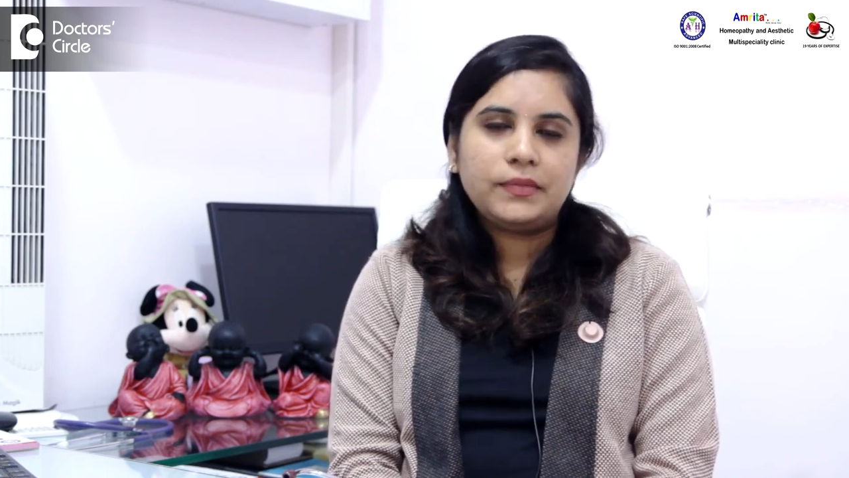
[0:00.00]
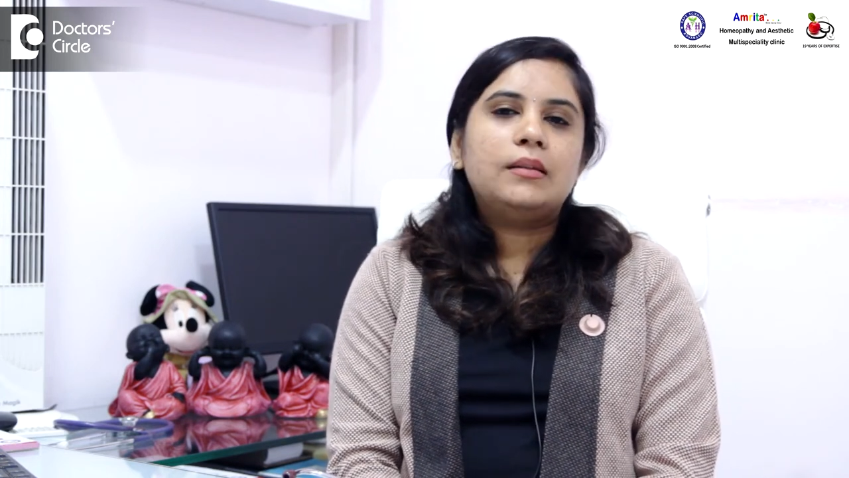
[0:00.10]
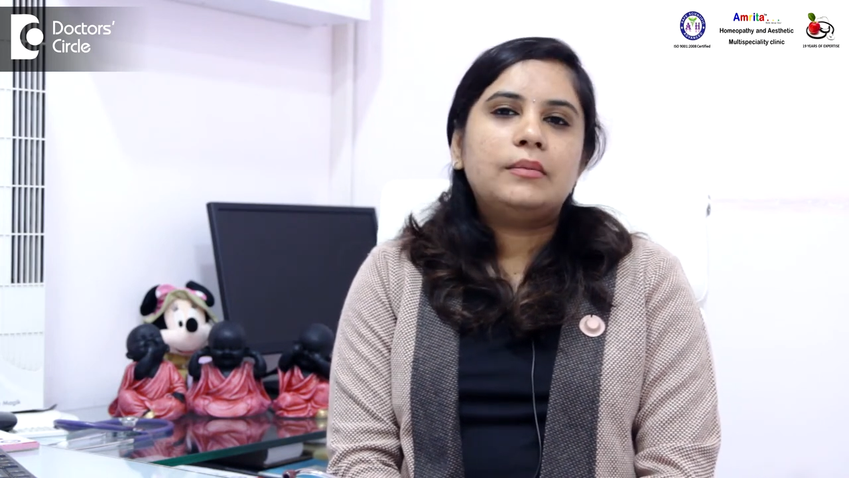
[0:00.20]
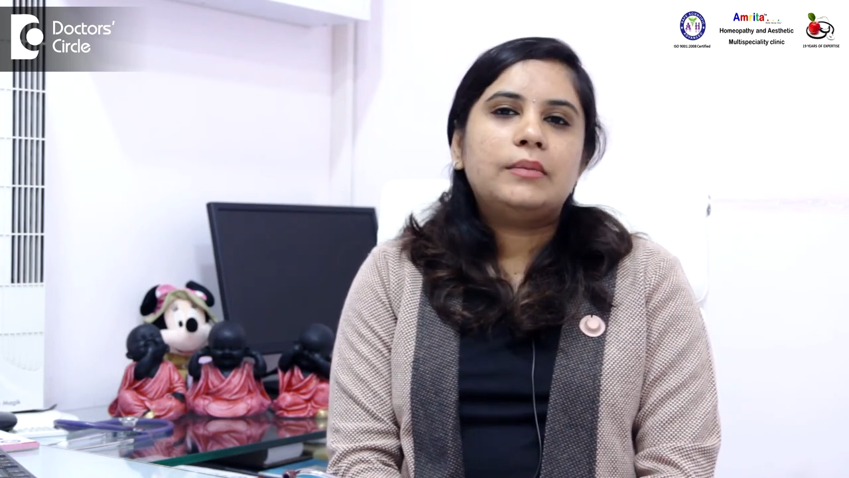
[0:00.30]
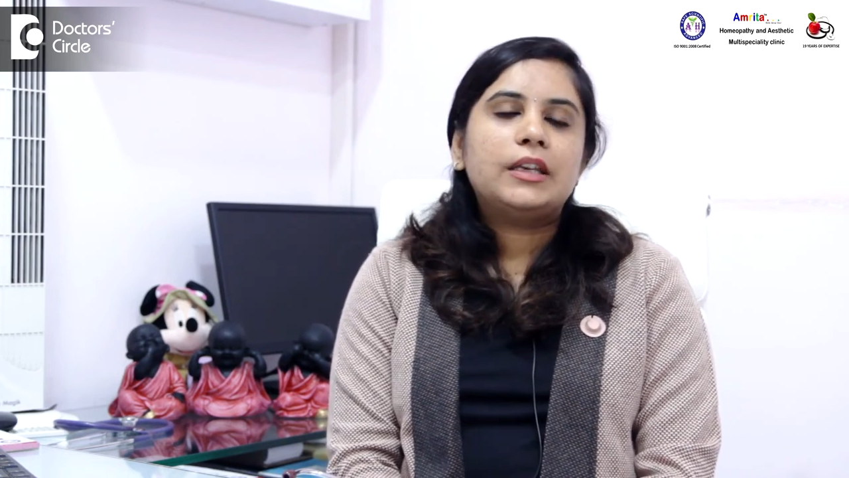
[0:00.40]

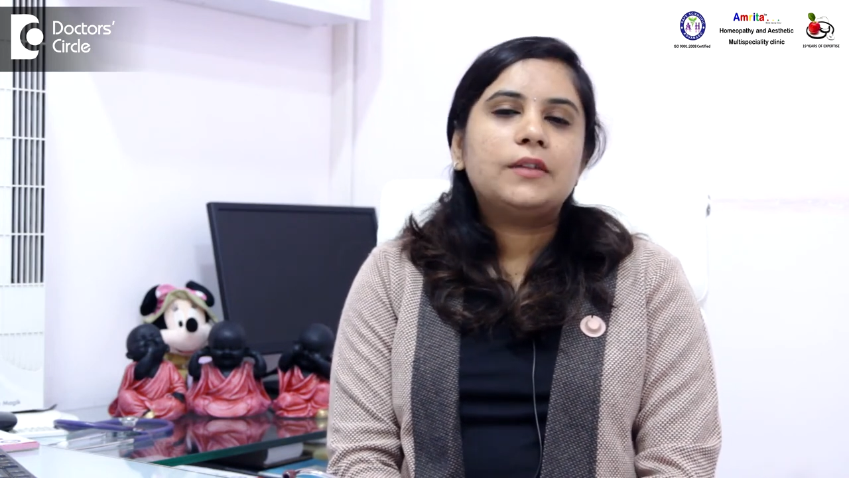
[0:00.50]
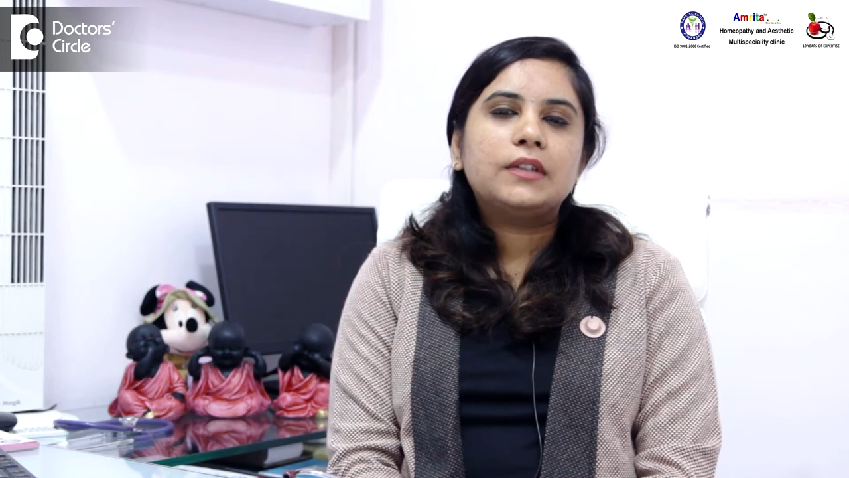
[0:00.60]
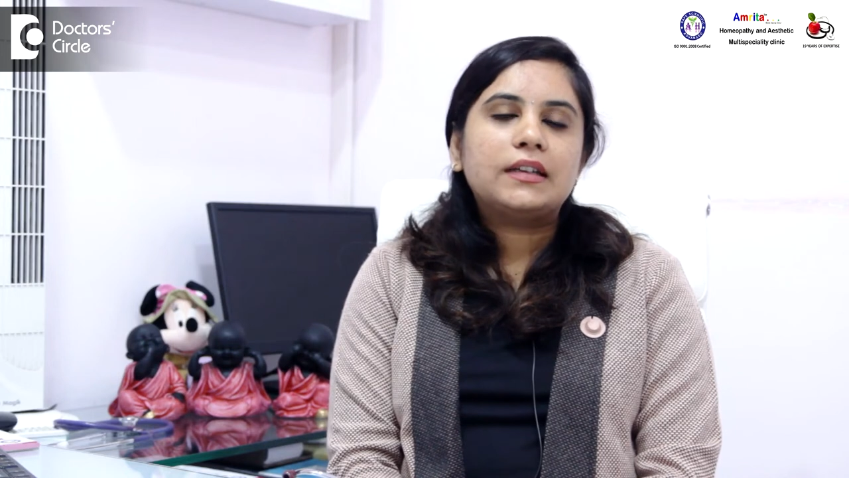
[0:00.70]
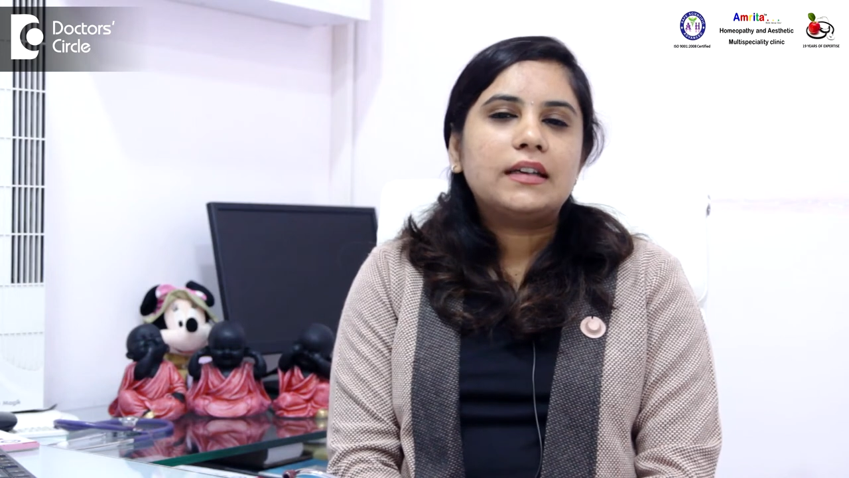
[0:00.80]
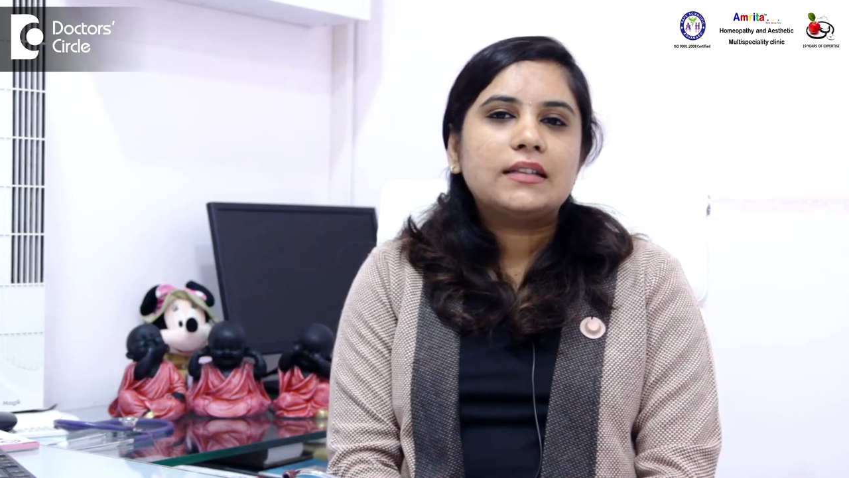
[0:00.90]
Uh, many of
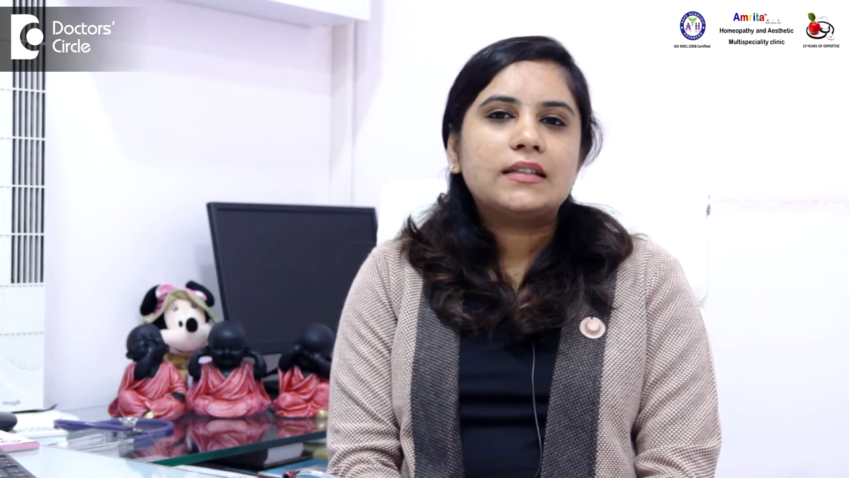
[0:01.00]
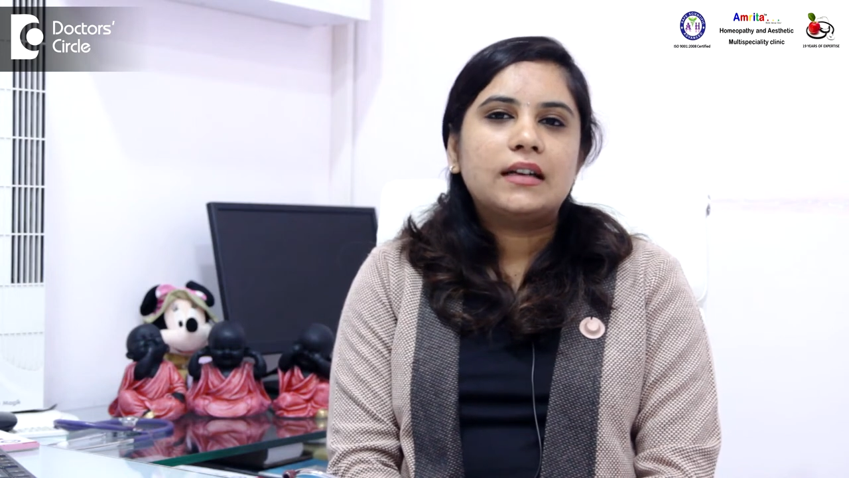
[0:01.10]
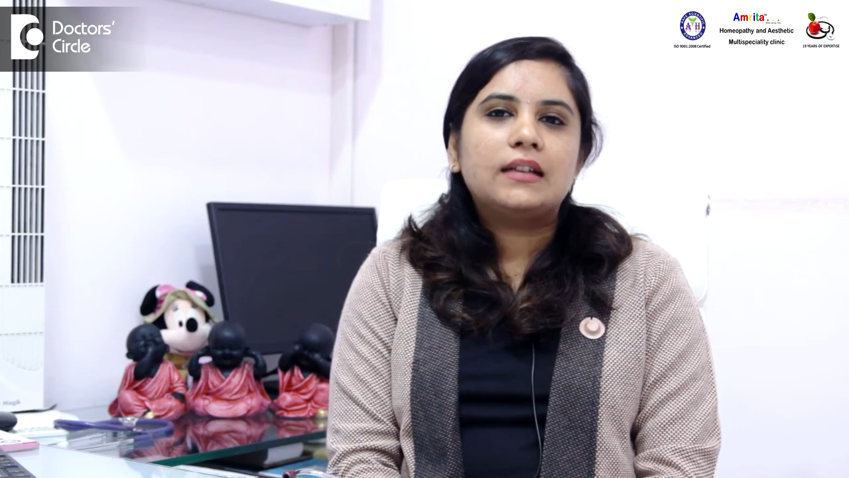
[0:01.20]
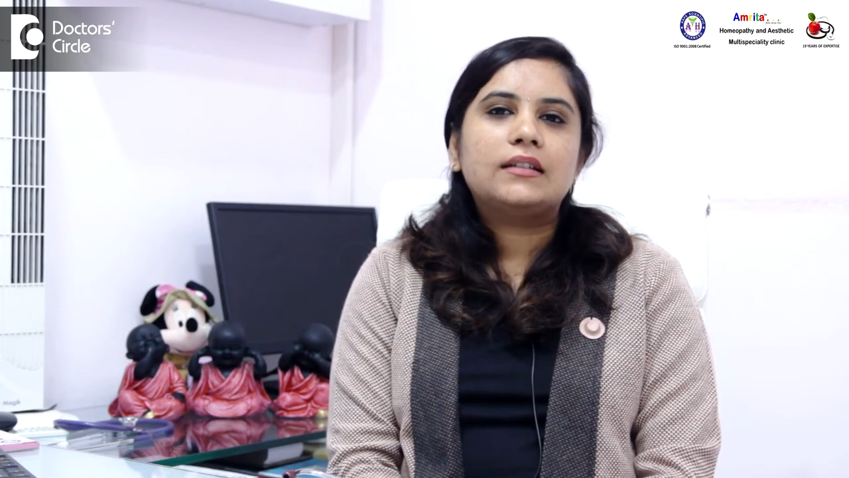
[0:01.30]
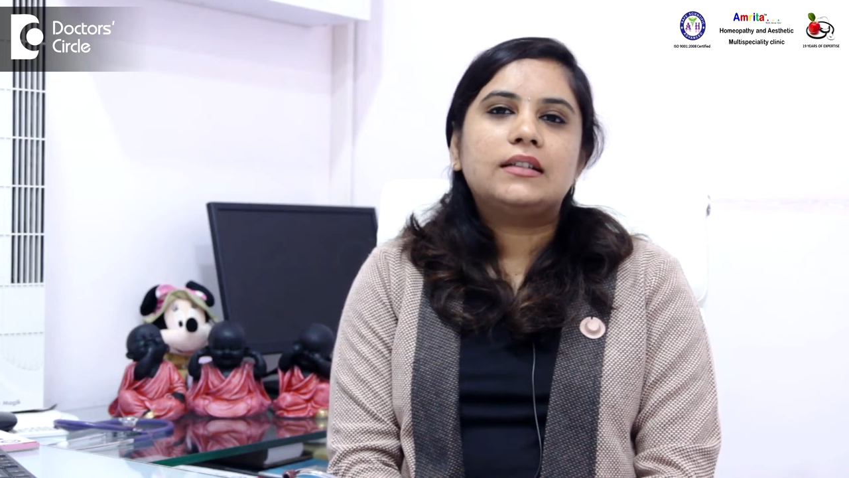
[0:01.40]
the kids
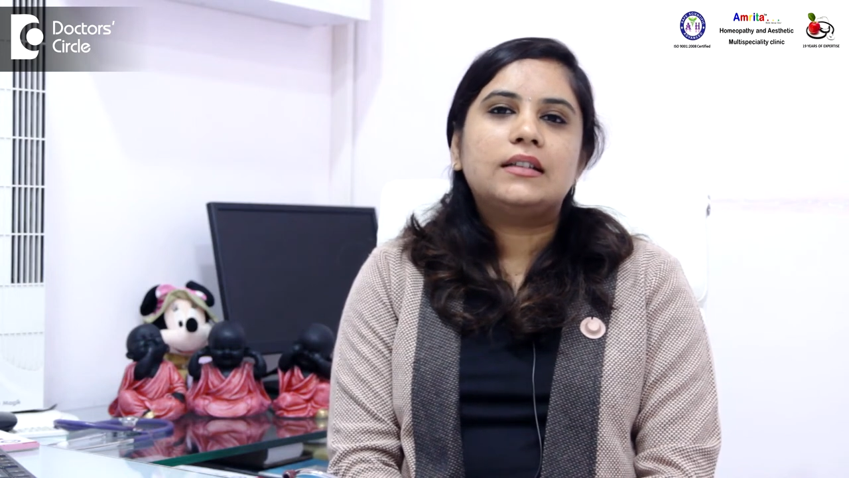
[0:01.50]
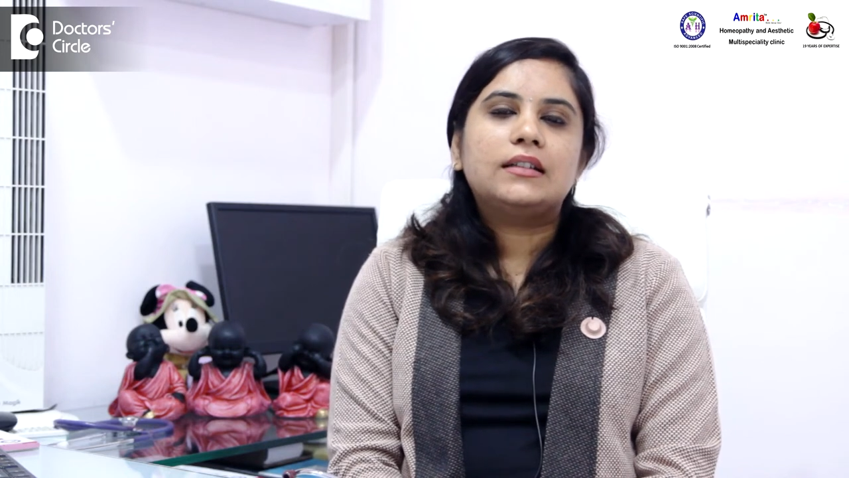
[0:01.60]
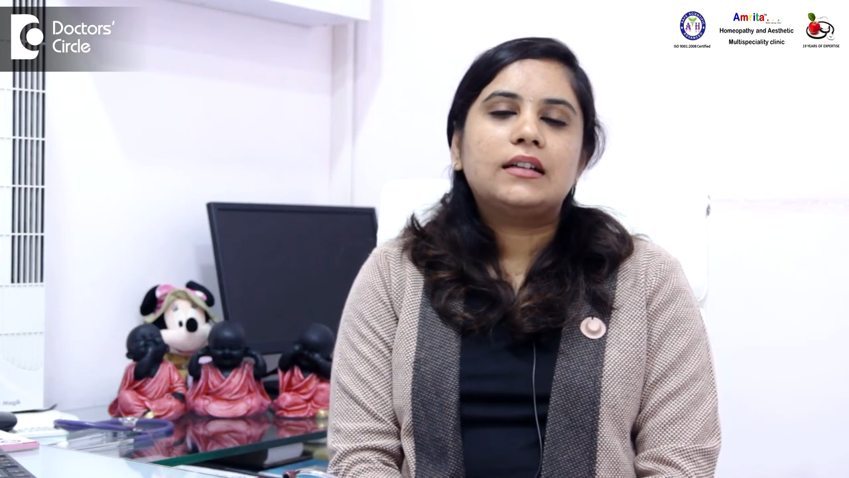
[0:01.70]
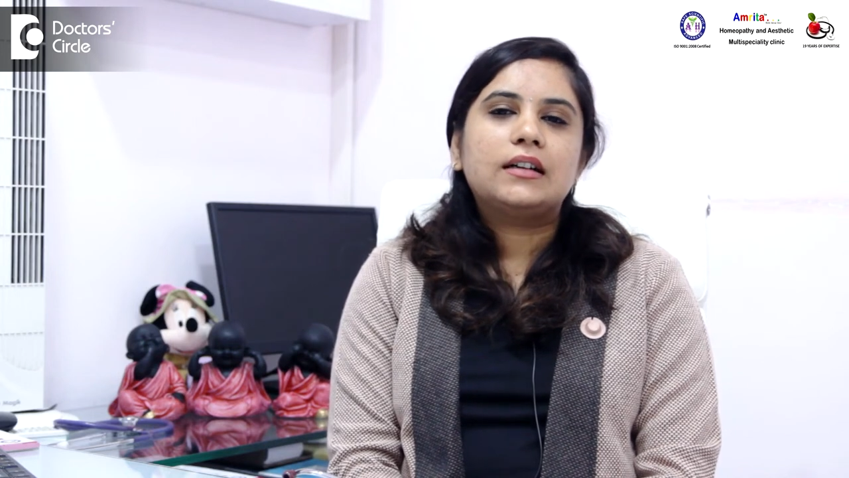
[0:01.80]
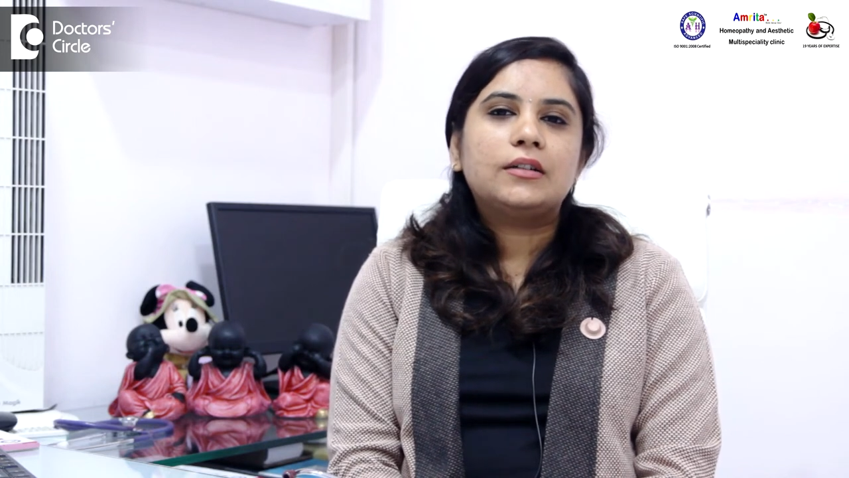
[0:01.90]
are uh,